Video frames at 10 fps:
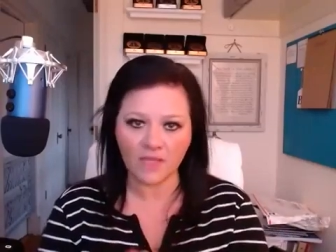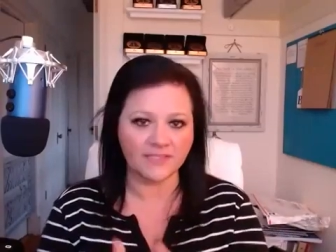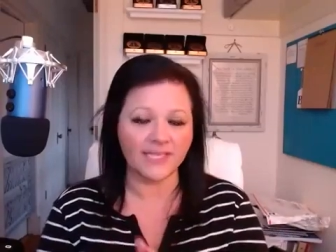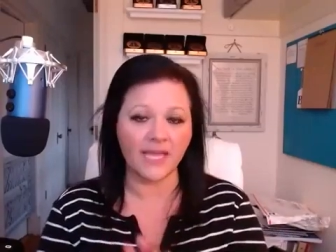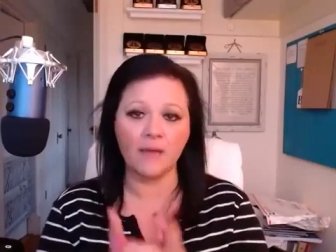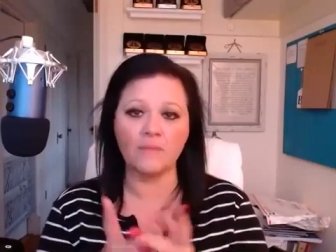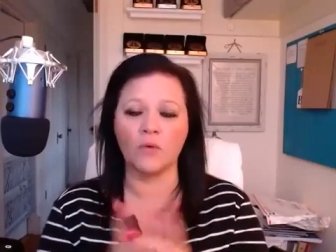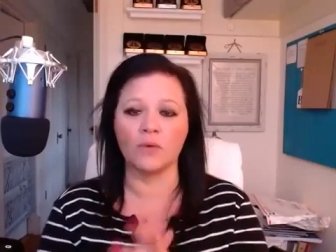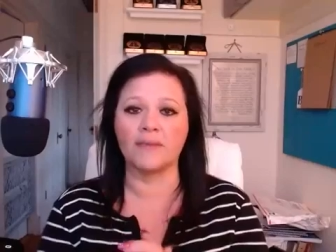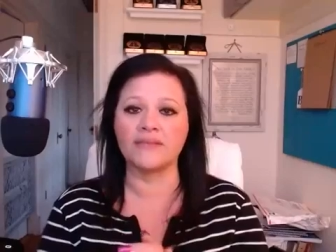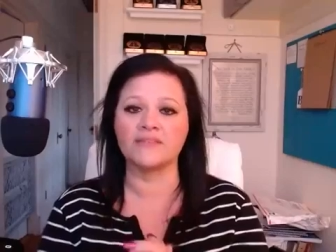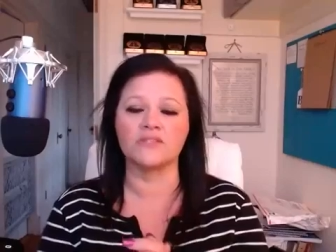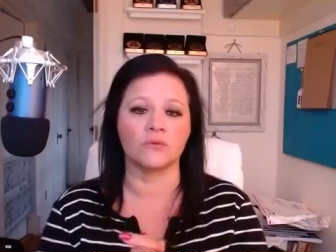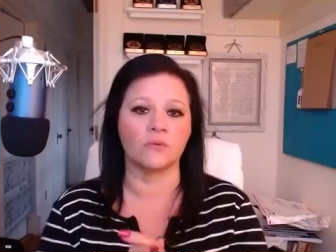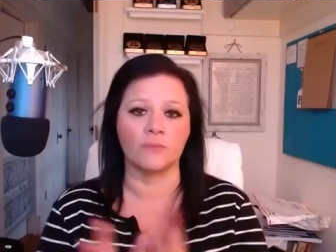DM or
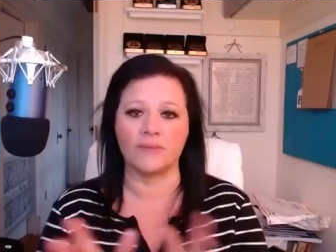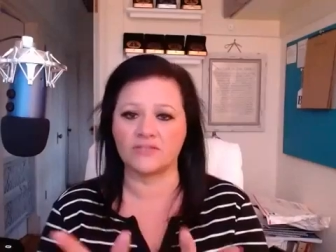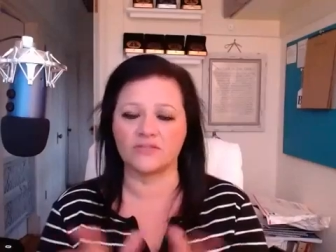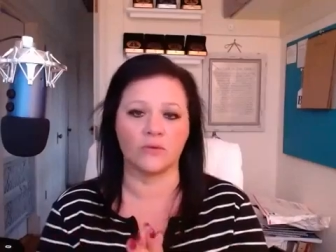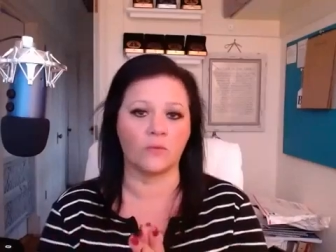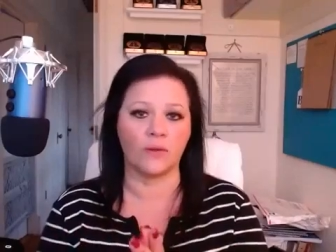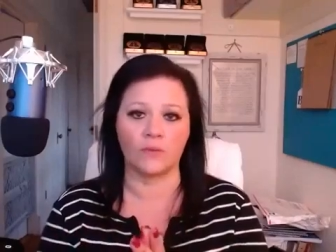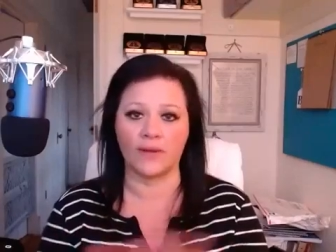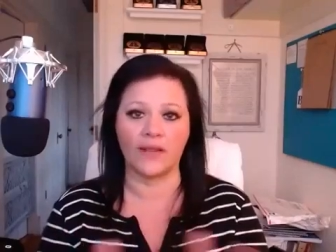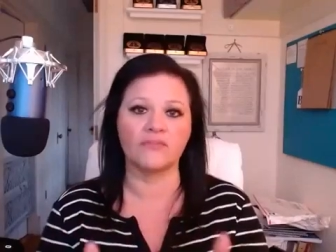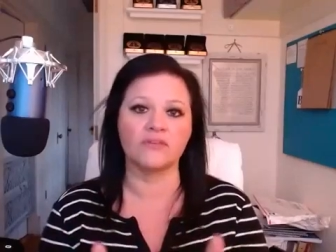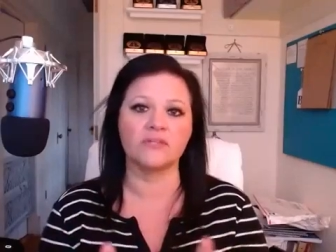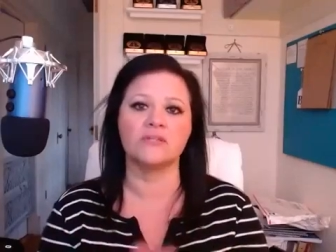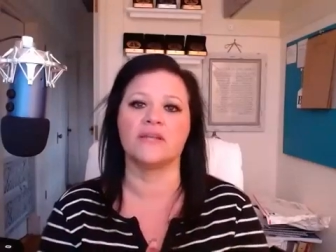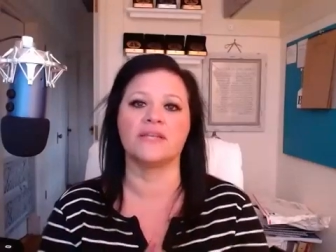message or, or messenger or, or,
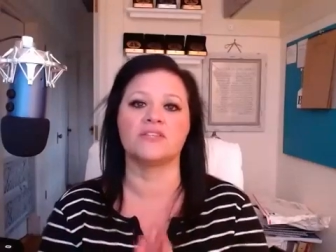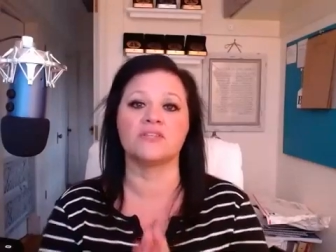whatever, right?